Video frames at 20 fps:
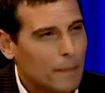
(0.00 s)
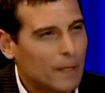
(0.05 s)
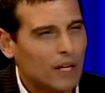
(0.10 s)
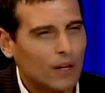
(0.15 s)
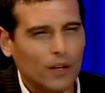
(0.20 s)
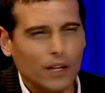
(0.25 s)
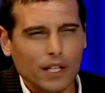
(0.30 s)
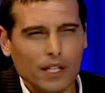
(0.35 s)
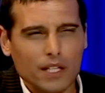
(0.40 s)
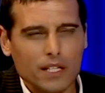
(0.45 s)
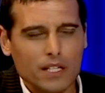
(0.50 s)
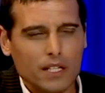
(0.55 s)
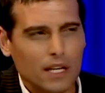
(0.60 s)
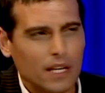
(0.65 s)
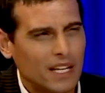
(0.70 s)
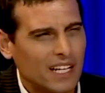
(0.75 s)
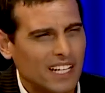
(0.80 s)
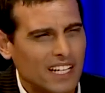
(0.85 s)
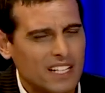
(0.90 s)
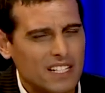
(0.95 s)
because it is
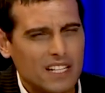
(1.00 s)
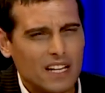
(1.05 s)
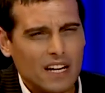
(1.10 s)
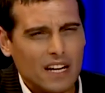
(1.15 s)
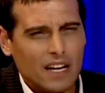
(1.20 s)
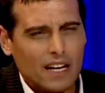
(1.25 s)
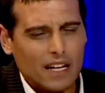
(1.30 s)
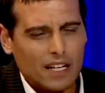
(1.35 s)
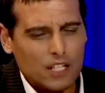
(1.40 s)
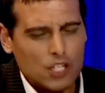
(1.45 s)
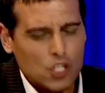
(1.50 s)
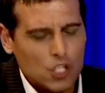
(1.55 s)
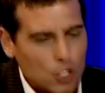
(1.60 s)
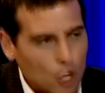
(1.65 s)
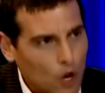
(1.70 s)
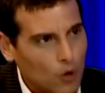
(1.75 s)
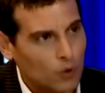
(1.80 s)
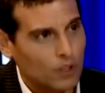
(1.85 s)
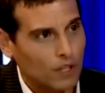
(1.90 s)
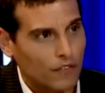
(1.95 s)
it is
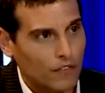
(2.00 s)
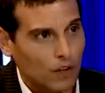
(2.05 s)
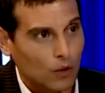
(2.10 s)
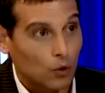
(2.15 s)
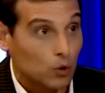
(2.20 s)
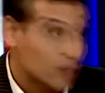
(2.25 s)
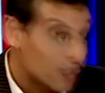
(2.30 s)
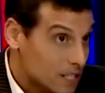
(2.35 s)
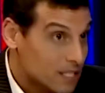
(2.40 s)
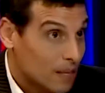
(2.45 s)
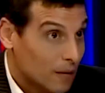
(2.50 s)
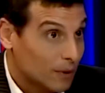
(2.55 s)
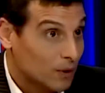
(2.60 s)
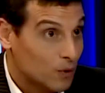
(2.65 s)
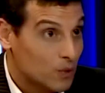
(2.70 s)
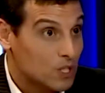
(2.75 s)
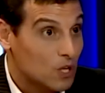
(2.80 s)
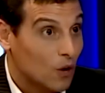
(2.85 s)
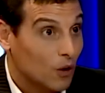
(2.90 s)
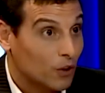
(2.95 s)
so difficult as someone
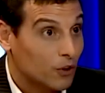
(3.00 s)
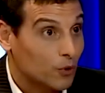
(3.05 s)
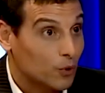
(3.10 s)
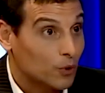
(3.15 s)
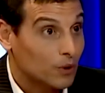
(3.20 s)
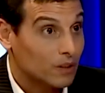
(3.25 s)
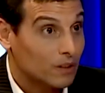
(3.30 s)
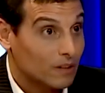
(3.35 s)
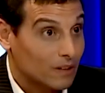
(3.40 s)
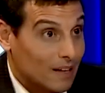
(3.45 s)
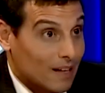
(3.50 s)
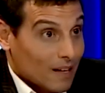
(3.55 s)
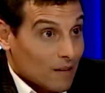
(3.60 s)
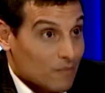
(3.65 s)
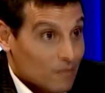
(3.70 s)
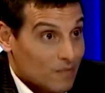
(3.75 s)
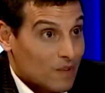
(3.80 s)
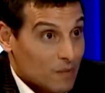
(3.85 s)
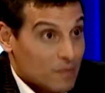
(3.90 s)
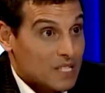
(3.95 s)
who's gone through it
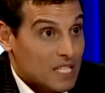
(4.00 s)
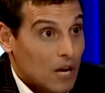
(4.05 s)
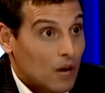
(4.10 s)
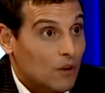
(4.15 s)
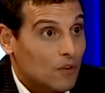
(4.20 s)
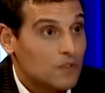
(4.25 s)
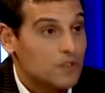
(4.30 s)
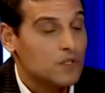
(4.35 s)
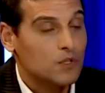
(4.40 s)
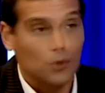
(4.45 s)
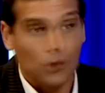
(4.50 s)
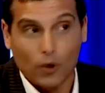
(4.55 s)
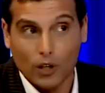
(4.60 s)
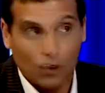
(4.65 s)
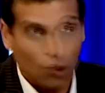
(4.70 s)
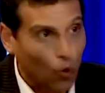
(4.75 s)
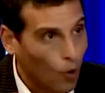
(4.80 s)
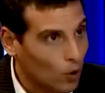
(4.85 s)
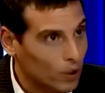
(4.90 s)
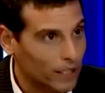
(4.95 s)
um, themselves through a
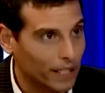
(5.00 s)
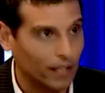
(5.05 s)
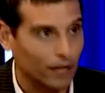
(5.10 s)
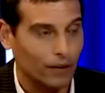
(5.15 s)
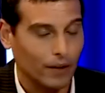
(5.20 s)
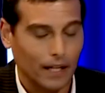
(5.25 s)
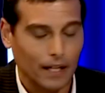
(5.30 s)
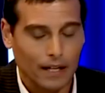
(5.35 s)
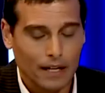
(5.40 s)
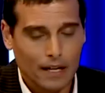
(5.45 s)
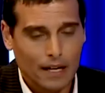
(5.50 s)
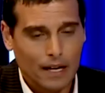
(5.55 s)
court hearing.